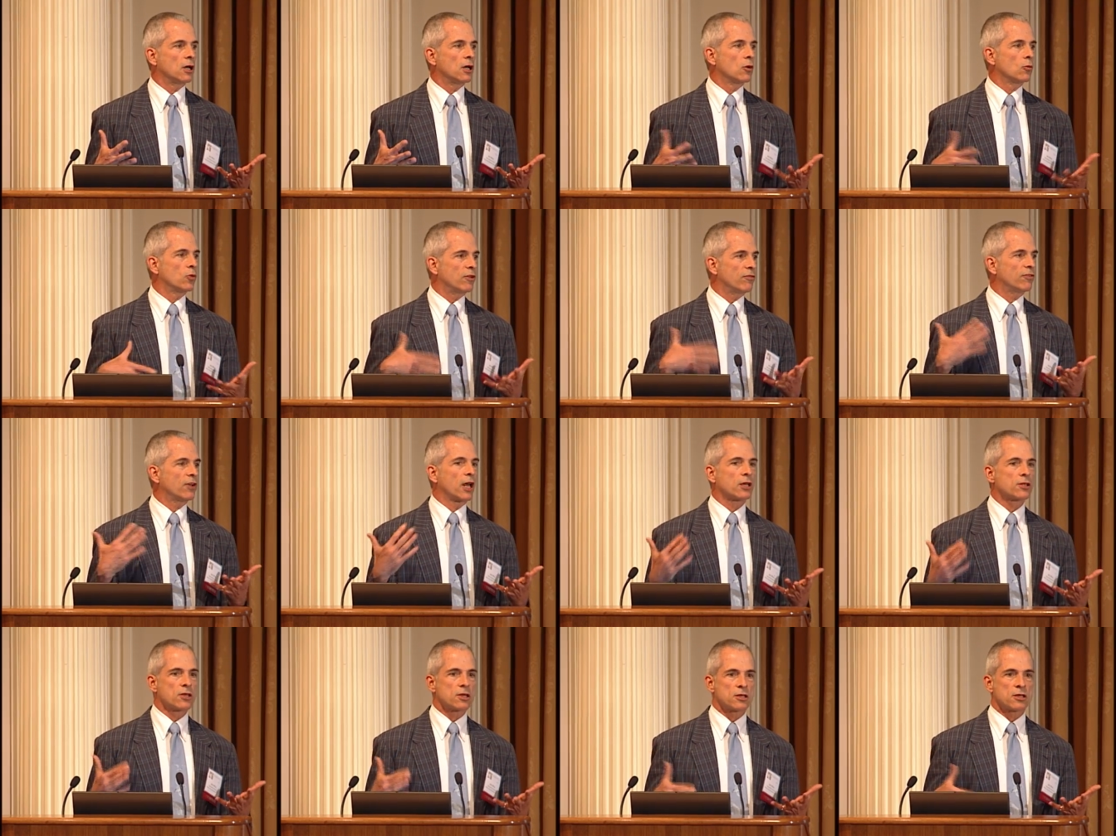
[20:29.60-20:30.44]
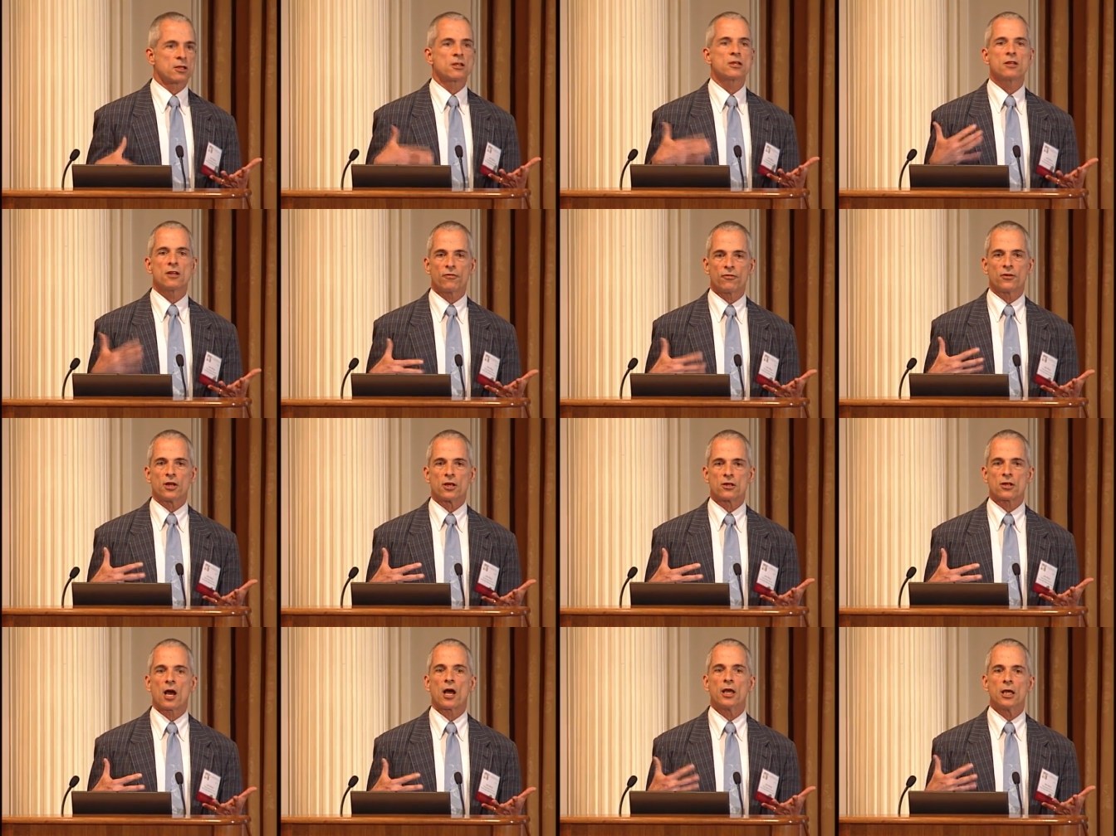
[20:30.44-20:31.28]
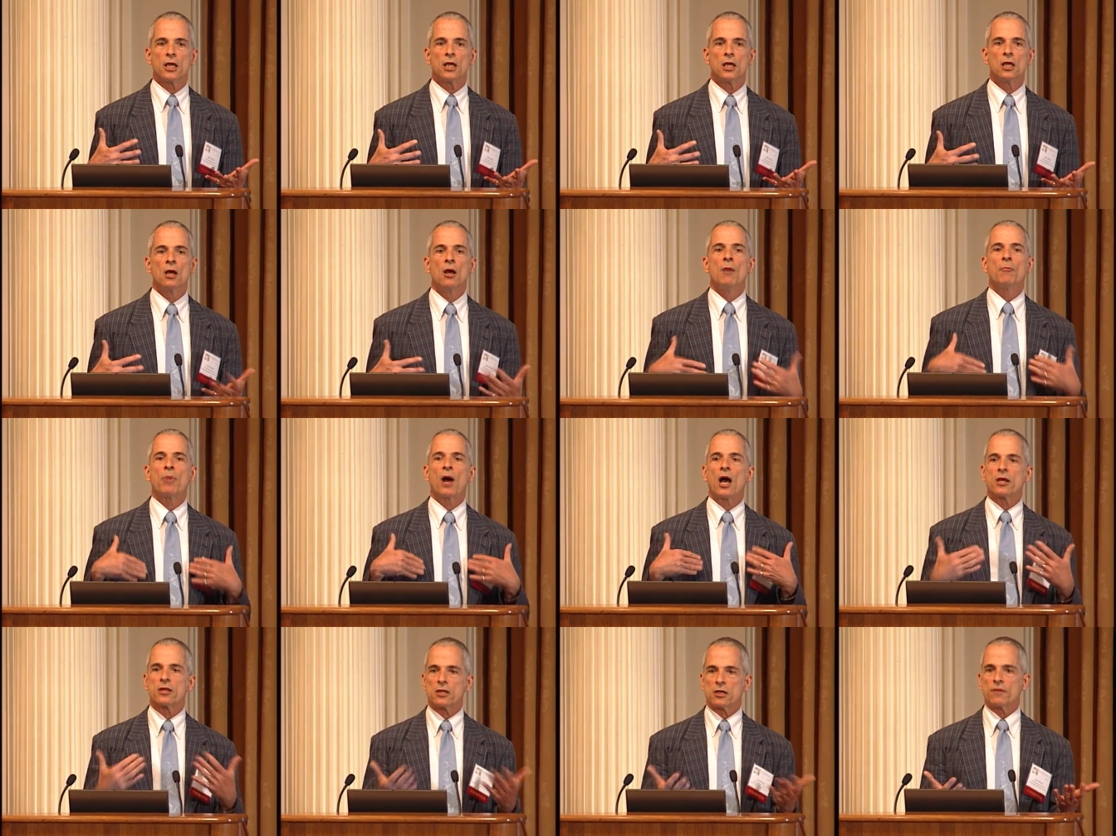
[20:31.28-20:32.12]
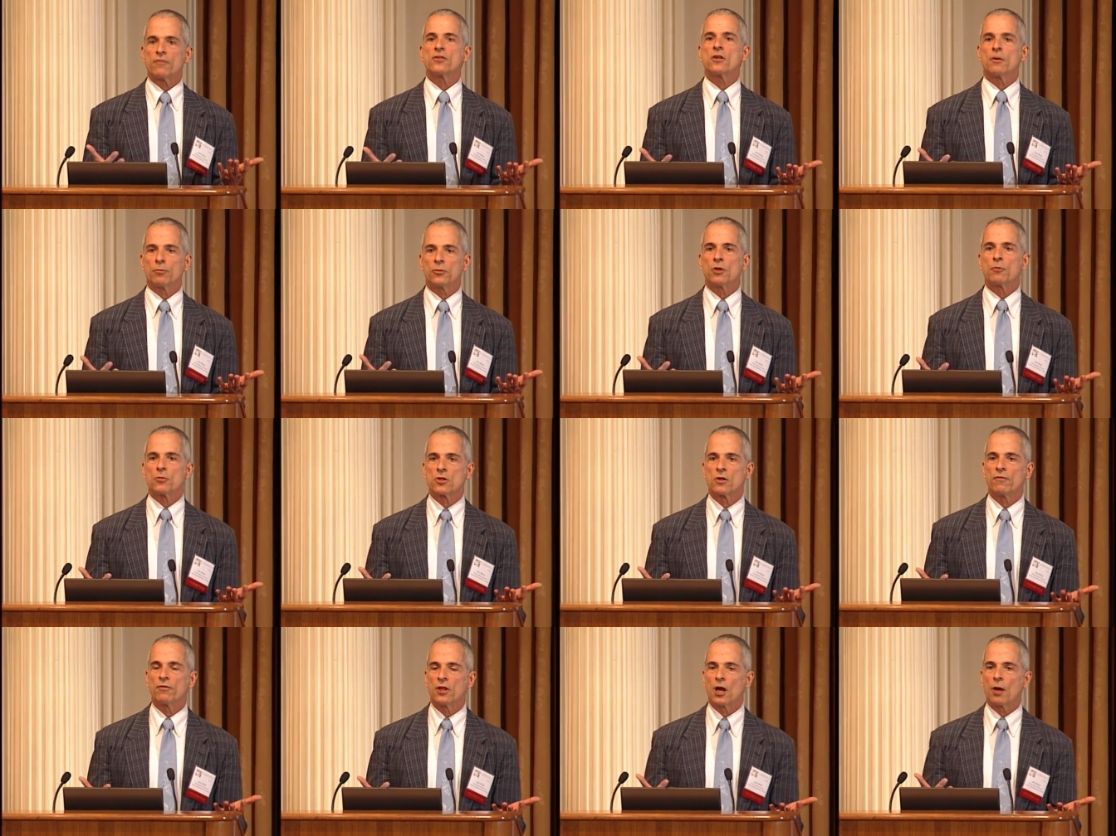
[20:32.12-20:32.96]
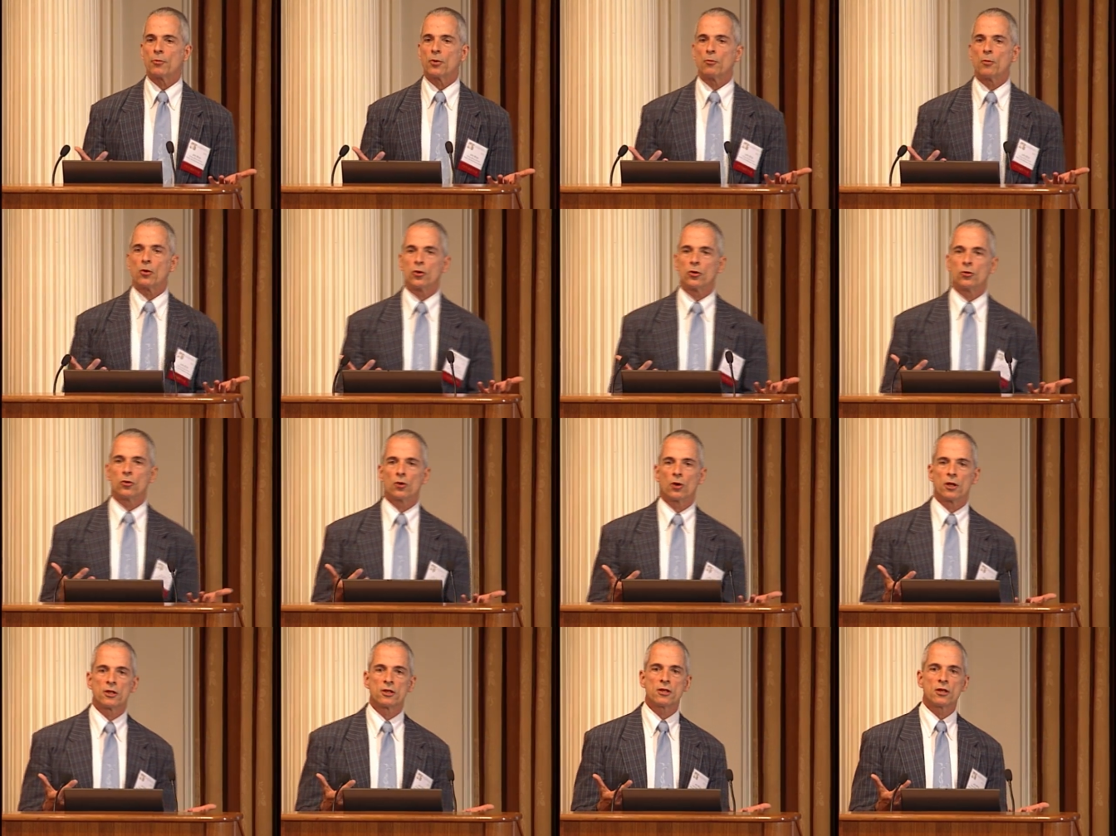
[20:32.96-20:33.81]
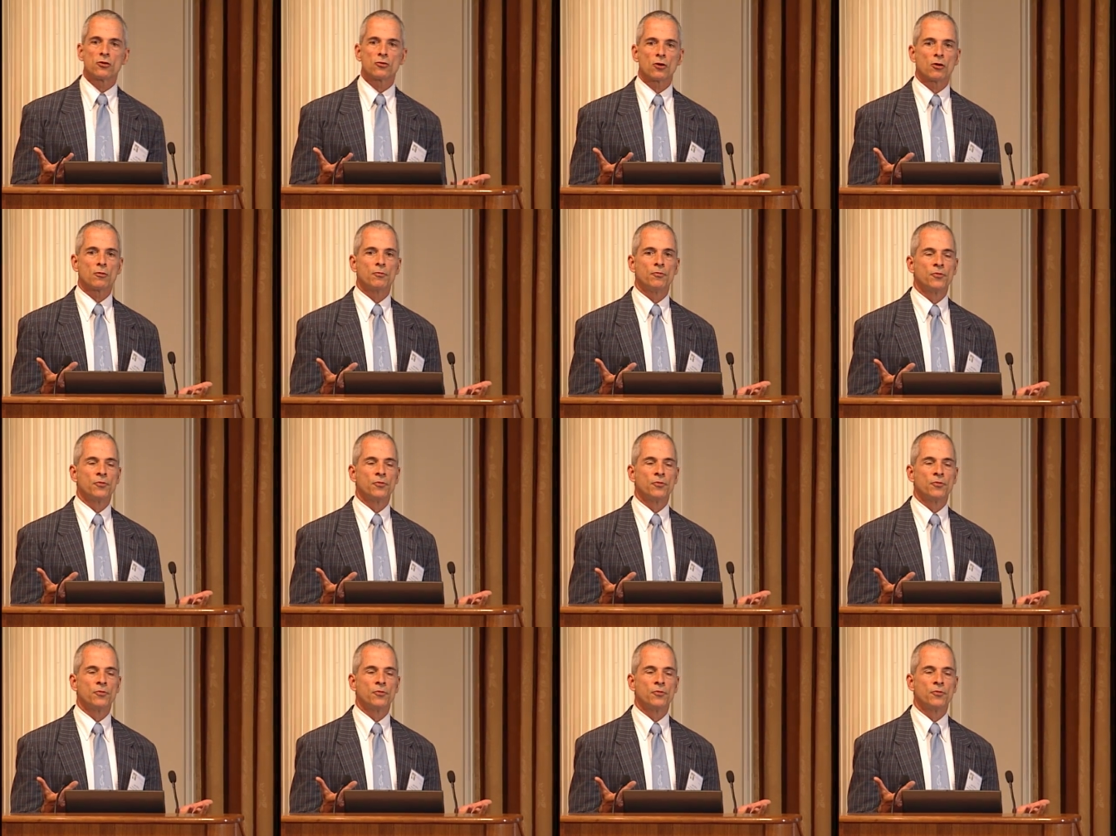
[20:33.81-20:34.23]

reflexes and stiffness, i.e. positive symptoms of the upper motor neuron syndrome.